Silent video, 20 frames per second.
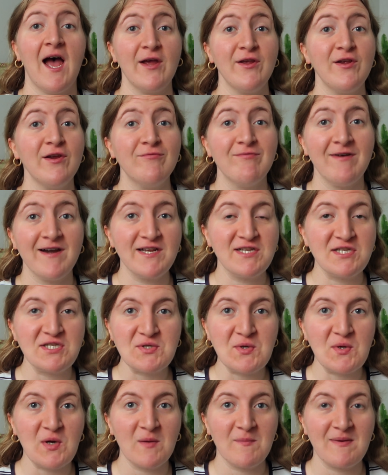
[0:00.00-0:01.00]
Are you ready to
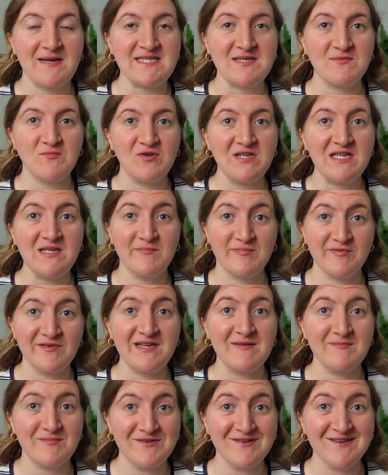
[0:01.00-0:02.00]
talk about some really
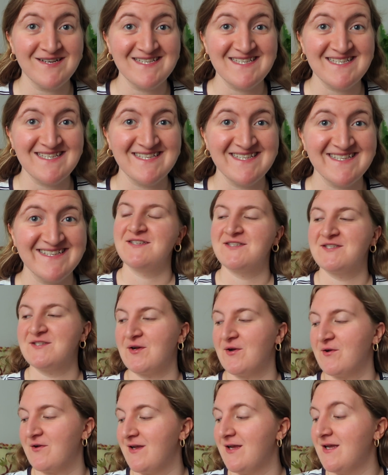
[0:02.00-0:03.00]
pretty books?
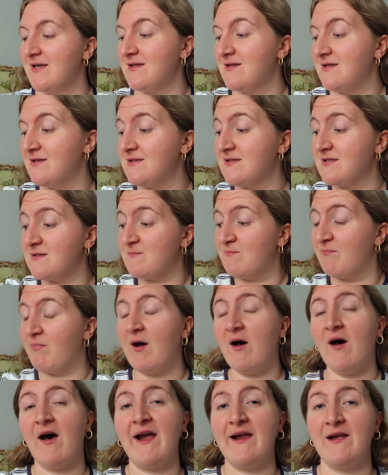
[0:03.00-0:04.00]
So this
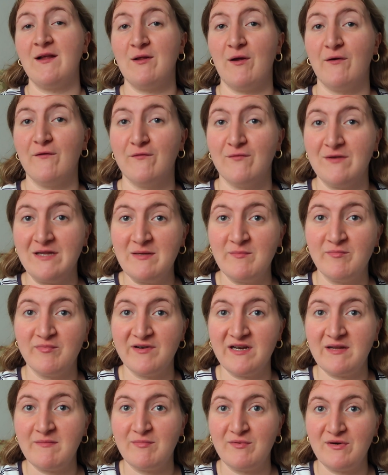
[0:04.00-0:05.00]
pile of really
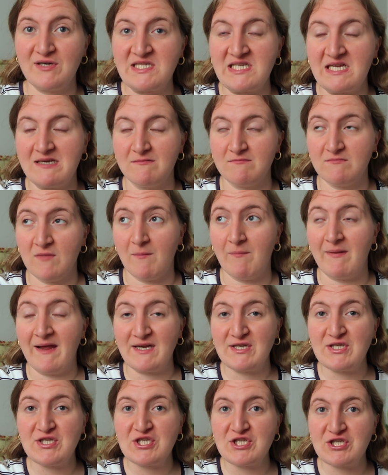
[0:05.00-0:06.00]
pretty books that I'm
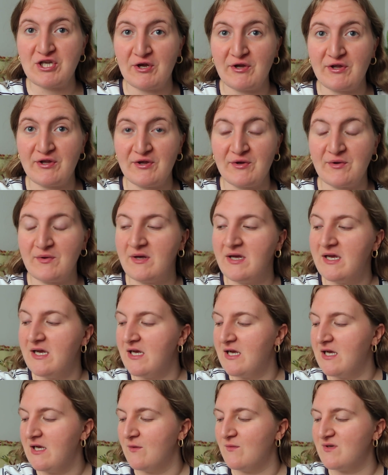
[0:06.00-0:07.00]
about to show you
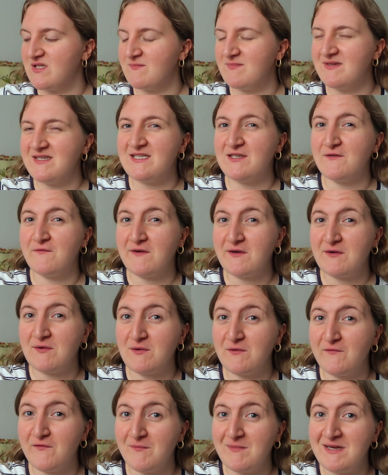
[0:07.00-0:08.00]
was a bit
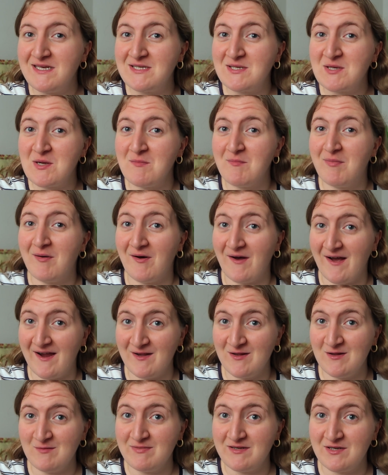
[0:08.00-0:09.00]
difficult for me to
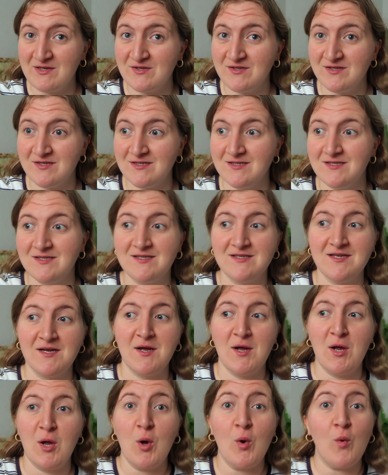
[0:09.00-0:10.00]
compile because
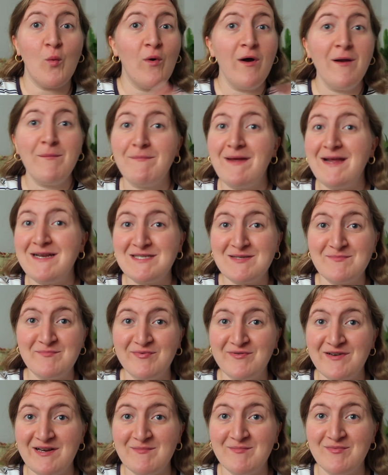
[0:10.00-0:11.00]
what makes a
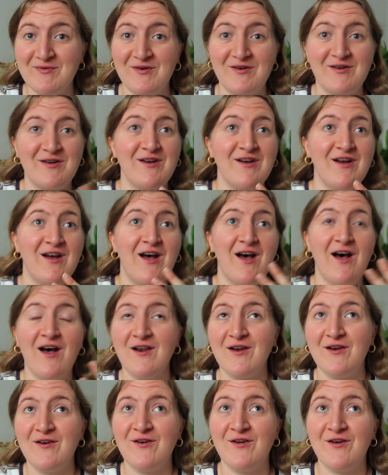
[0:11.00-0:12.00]
pretty book? I
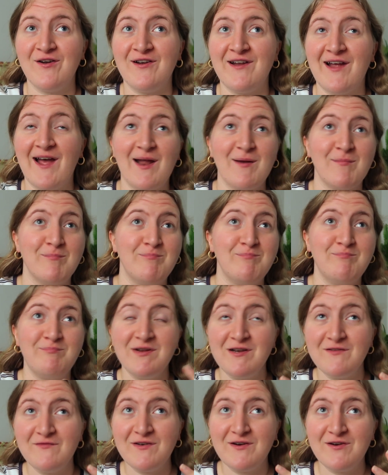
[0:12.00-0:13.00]
don't know. I had a
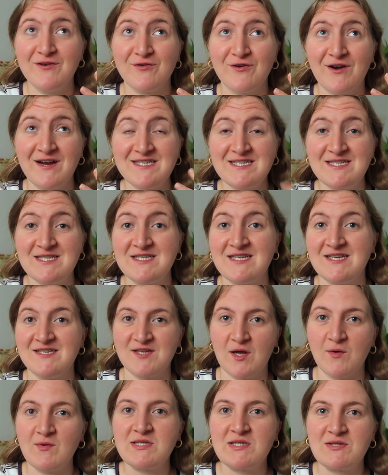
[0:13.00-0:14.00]
bit of a crisis as
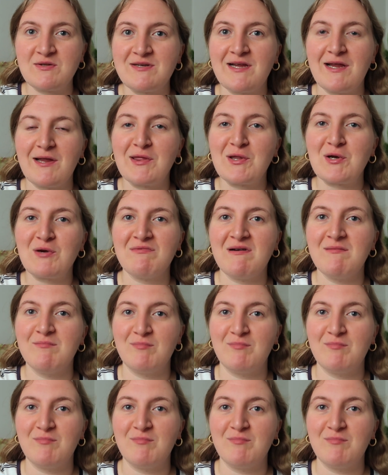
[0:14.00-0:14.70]
I was looking through my